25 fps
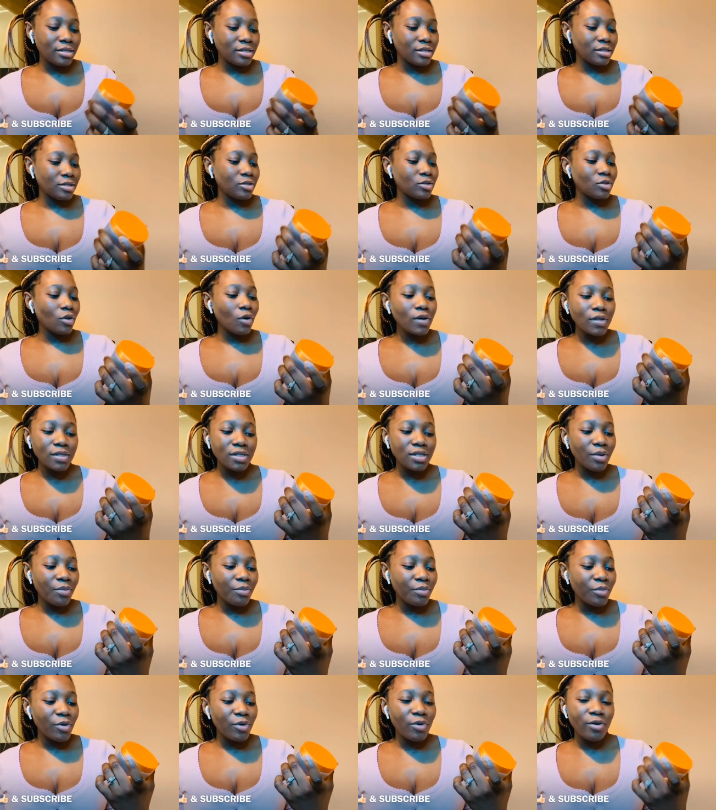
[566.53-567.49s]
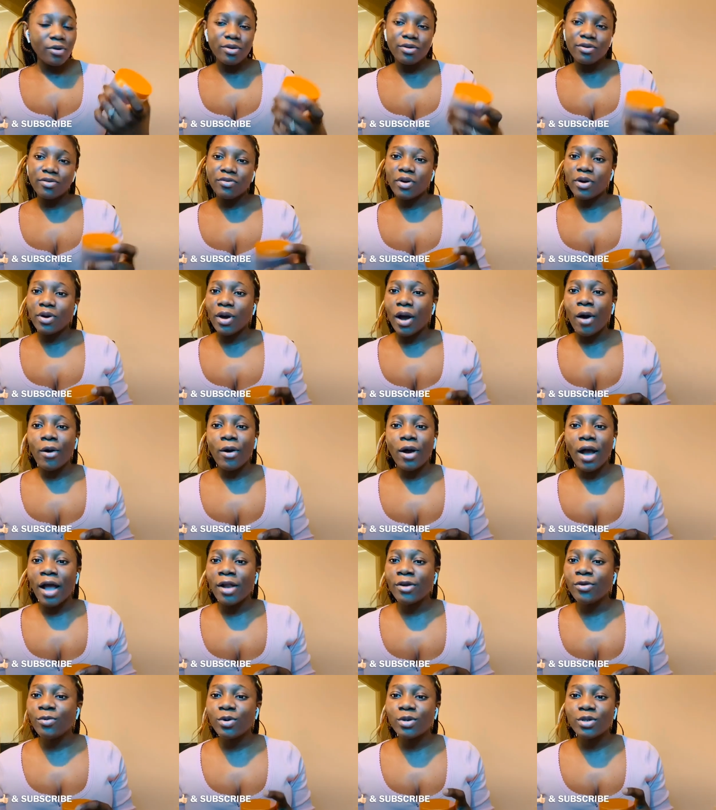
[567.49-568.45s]
does I
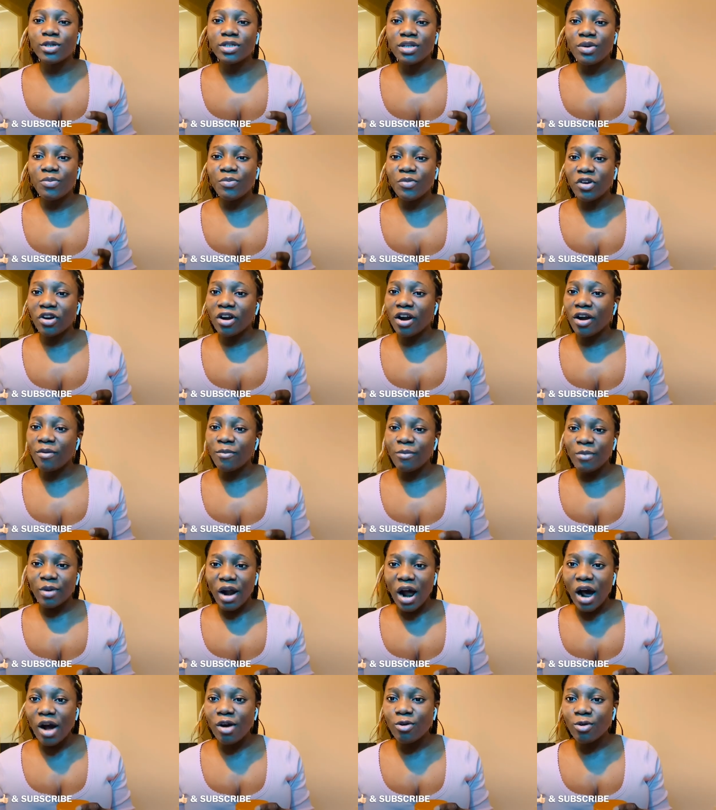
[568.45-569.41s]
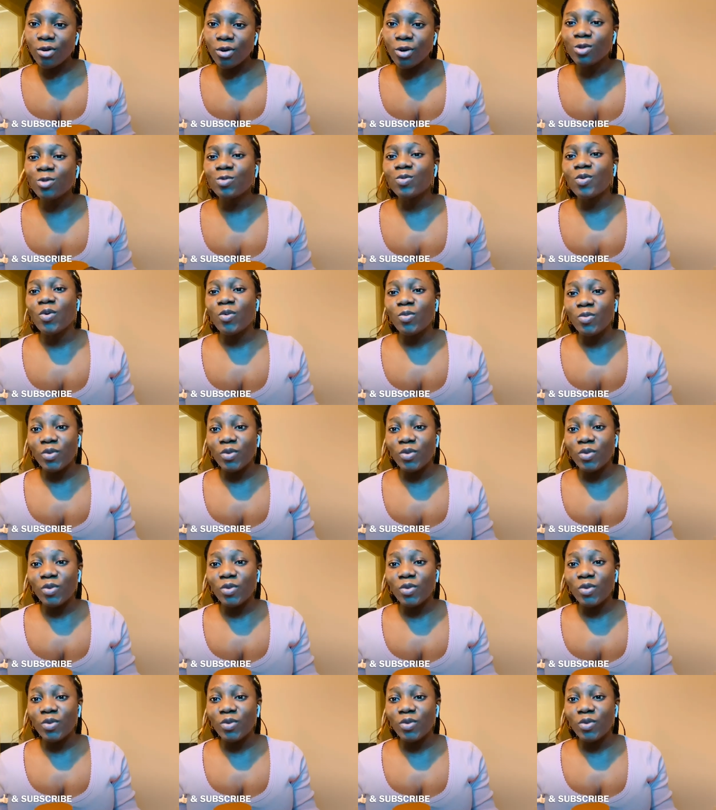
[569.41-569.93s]
don't want to say miraculous work,